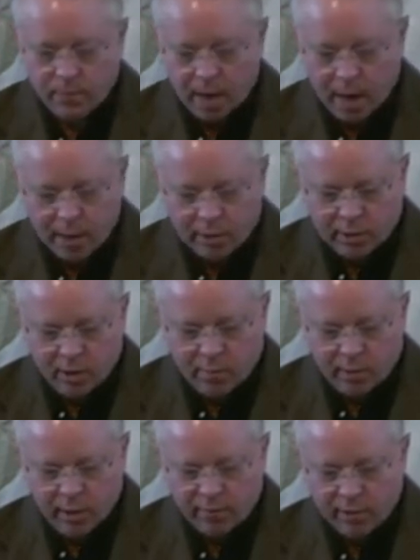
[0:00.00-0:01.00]
I still
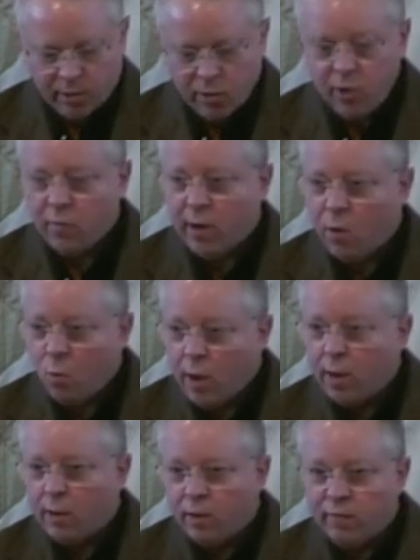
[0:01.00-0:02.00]
believe the UUA
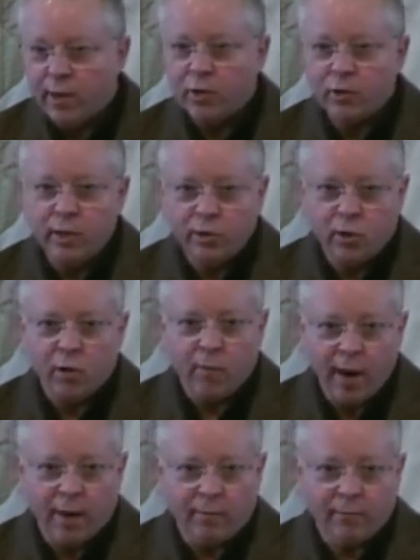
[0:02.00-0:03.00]
will eventually turn
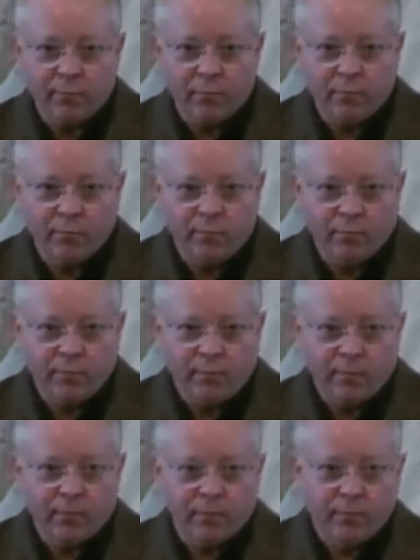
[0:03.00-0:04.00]
around
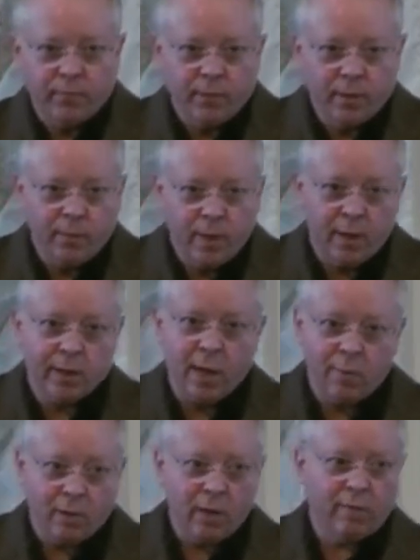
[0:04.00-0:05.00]
because I
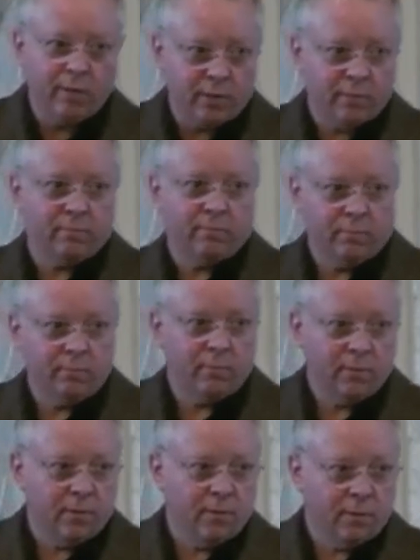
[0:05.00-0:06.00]
believe it's
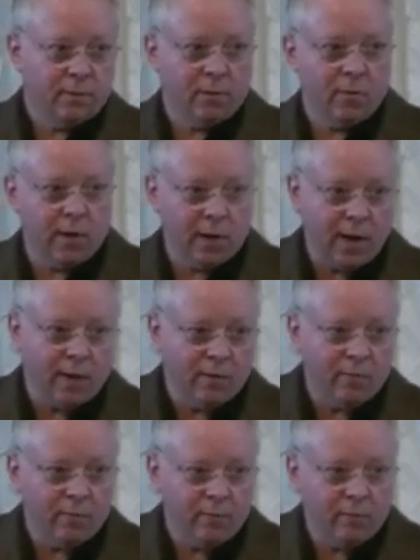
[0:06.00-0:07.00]
going down
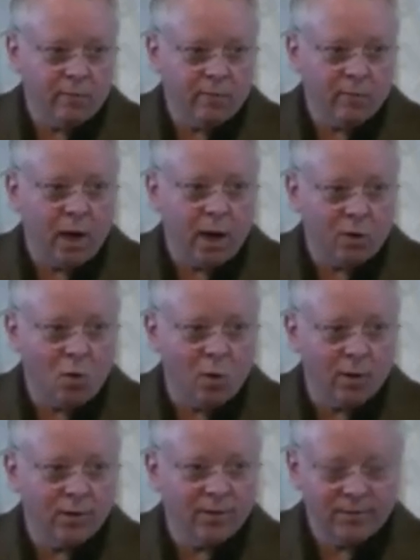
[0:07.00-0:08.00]
a flawed
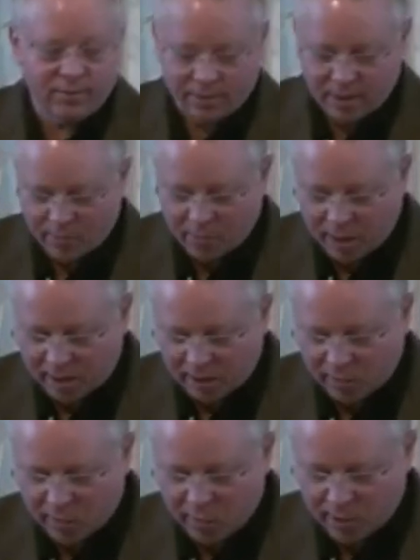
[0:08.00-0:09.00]
course that will end
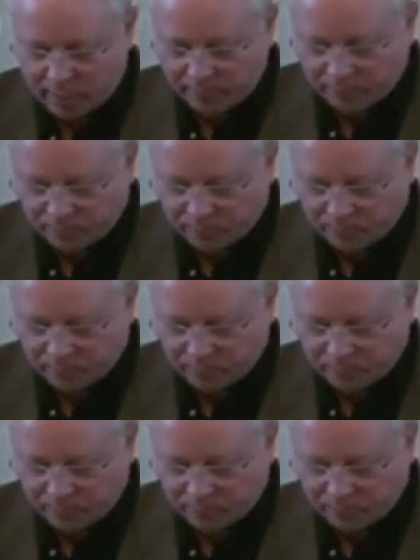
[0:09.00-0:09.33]
in ruin.